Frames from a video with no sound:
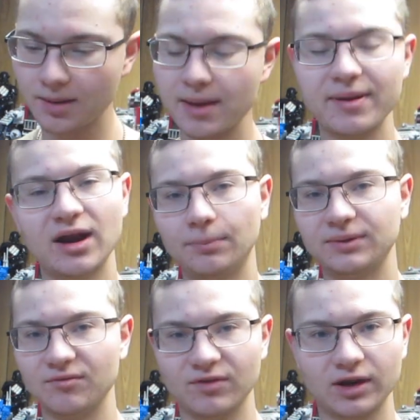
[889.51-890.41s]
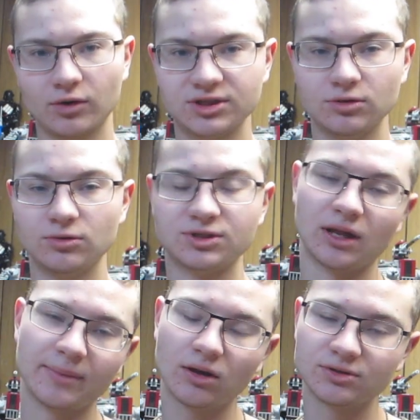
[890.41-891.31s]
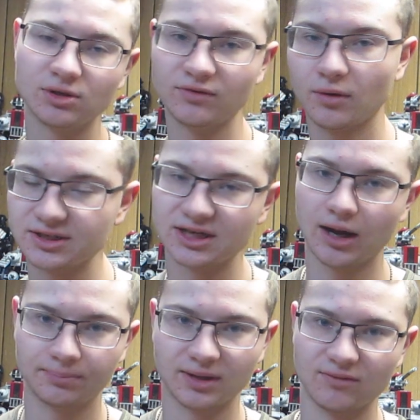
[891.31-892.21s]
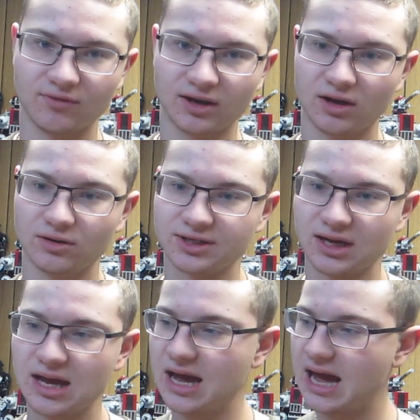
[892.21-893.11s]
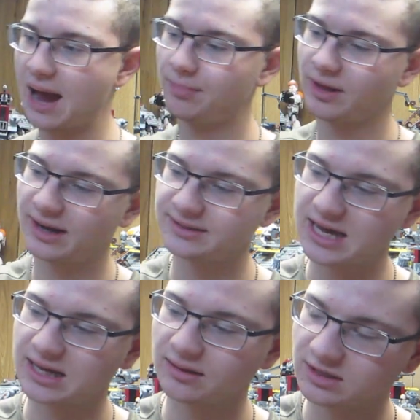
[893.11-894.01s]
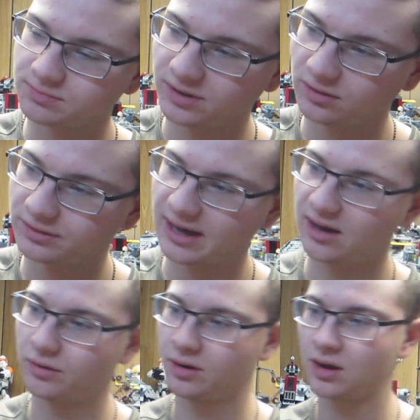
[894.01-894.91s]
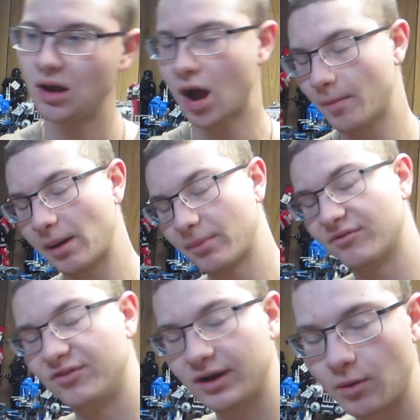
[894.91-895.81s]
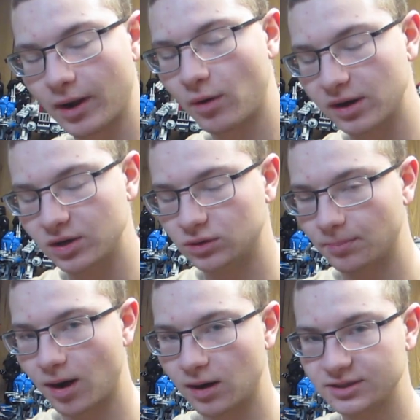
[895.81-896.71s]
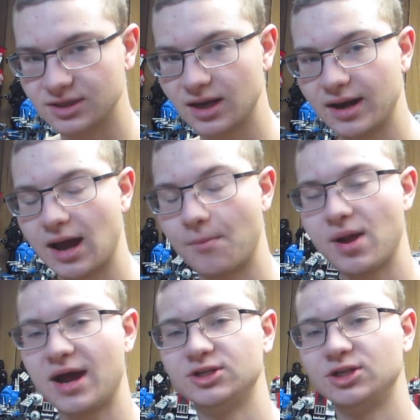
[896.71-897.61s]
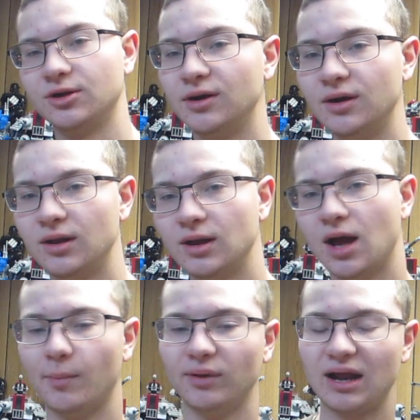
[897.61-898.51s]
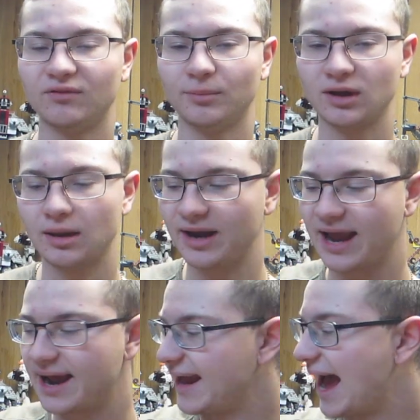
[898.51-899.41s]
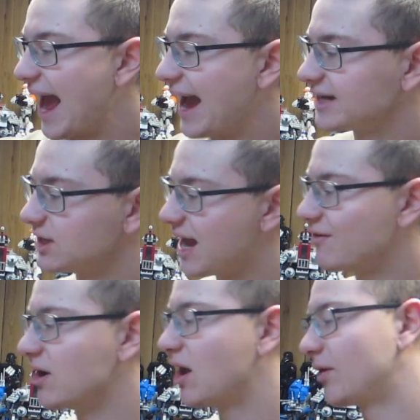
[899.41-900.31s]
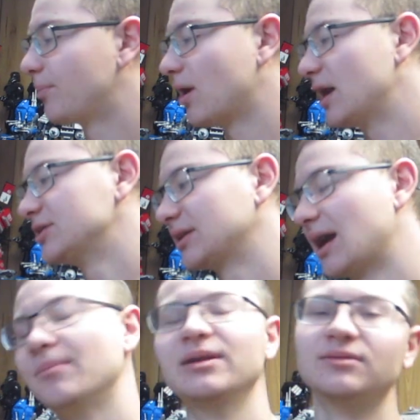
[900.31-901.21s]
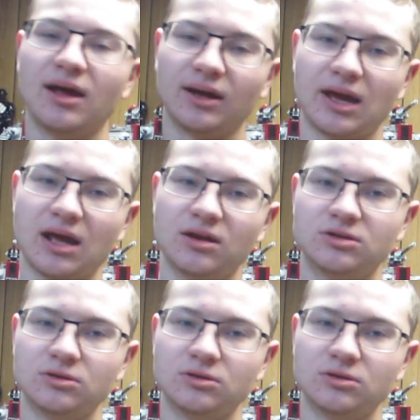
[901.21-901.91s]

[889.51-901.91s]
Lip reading: maybe an update video or two. So let me know too if you want to see update videos. I plan on taking this build down. I'm going to figure out what I want to do with the parts yet. I'm not sure. A lot of them will come in handy. I actually have another project I've been dedicated